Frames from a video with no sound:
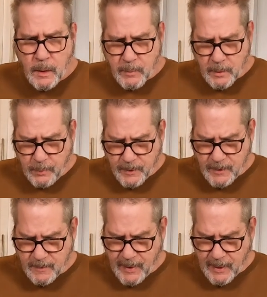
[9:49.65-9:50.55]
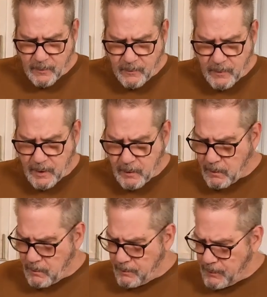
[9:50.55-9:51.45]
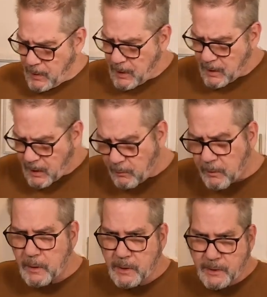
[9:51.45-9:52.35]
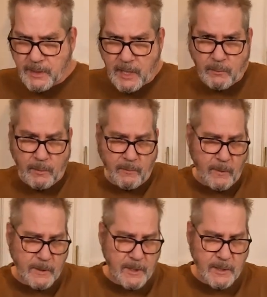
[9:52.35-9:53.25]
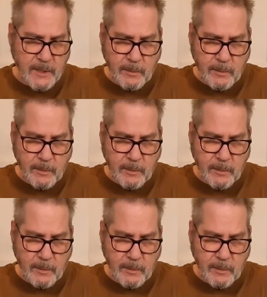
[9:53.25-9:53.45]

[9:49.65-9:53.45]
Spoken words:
I'm going to put this back over here, and now we're going to just kind of reverse this.